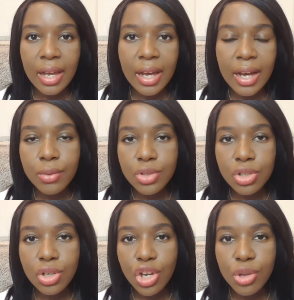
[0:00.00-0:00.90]
How would
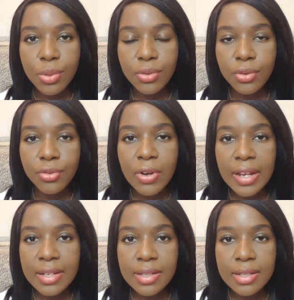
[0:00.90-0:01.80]
you cope if a
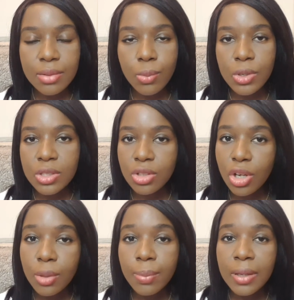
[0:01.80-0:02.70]
friend wasn't
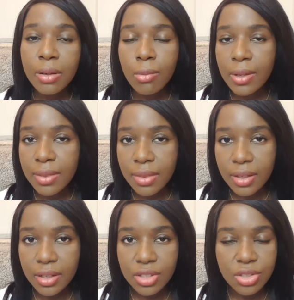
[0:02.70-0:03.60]
coping with
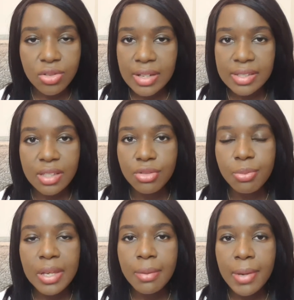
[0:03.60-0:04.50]
the stresses
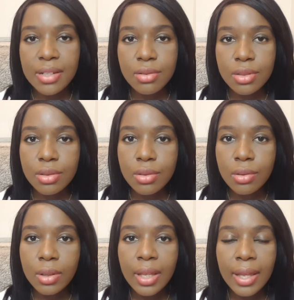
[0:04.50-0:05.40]
of being in medical
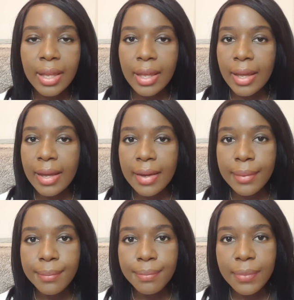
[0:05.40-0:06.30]
school?
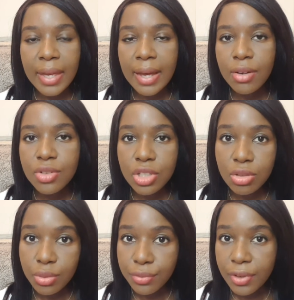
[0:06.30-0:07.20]
How do
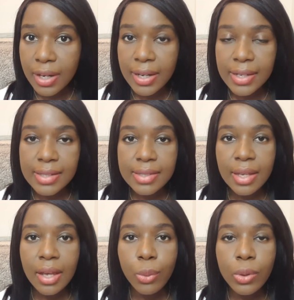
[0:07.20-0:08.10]
you revise?
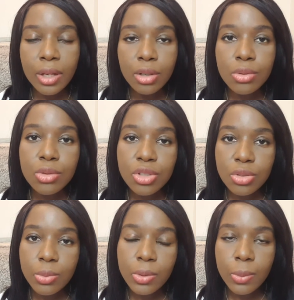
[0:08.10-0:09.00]
Will our
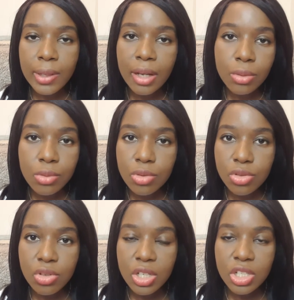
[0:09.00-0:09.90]
course
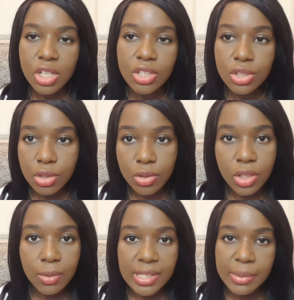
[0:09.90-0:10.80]
structure suit
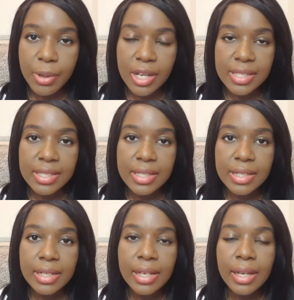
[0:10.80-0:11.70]
you as a
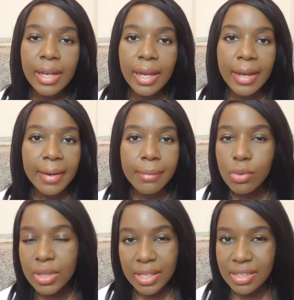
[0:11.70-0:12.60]
person?
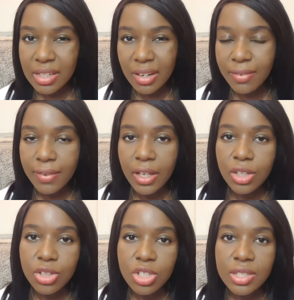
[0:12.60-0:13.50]
All that stuff.
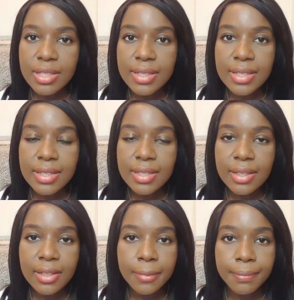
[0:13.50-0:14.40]
You just need
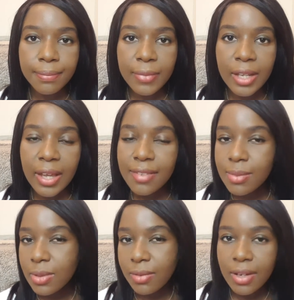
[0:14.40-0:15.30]
to have
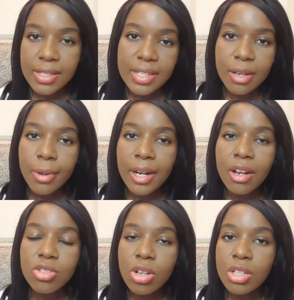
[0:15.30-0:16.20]
some sort of idea about
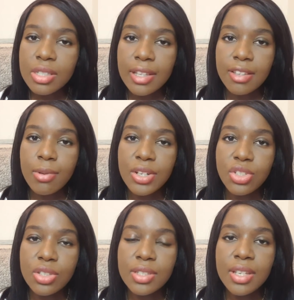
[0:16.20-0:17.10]
how to answer these
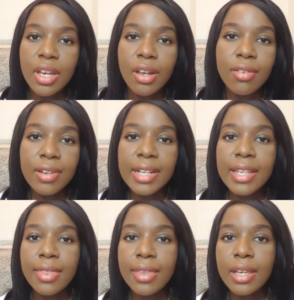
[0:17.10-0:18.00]
questions.
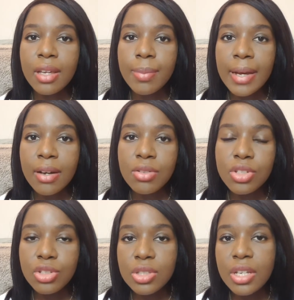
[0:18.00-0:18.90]
Really think
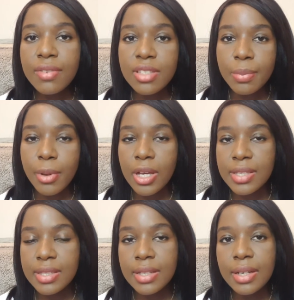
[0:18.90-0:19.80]
about yourself as a
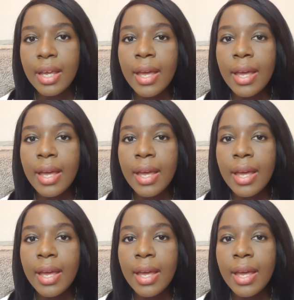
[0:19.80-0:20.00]
person